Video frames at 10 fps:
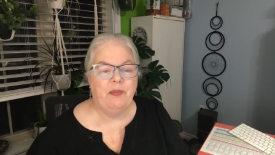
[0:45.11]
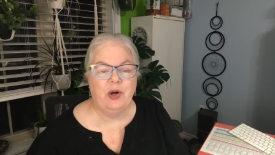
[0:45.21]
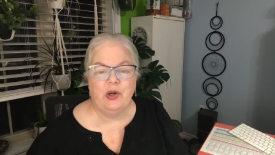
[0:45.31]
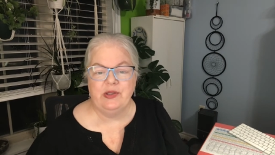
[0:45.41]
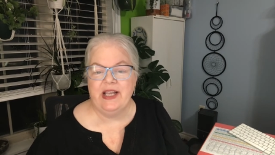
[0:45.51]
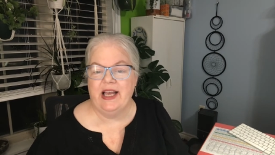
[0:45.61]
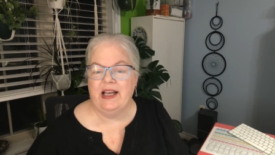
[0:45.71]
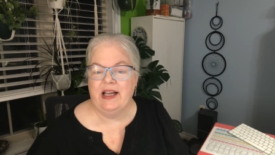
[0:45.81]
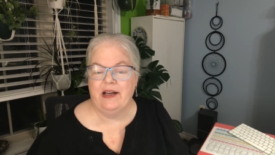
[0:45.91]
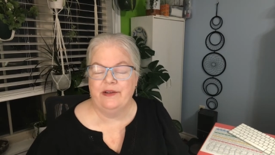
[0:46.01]
protest
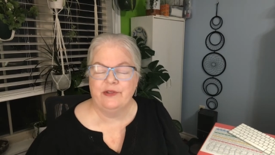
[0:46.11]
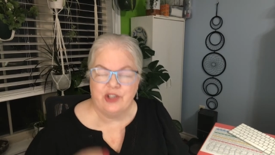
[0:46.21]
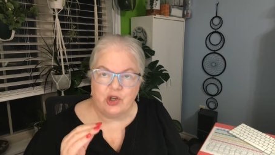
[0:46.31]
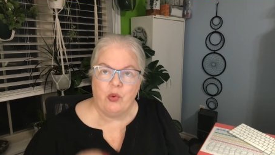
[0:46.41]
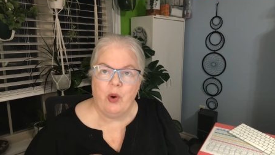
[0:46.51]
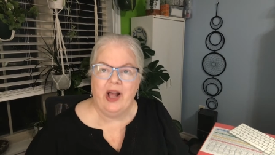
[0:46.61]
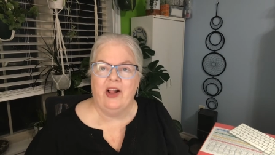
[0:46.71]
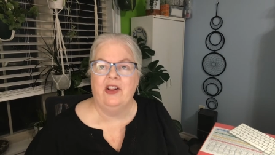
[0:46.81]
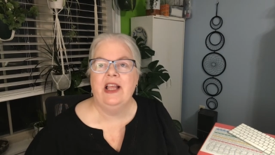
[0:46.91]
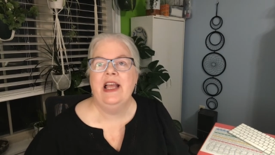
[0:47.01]
to
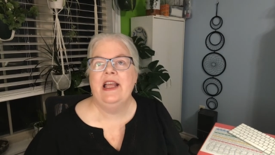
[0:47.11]
quell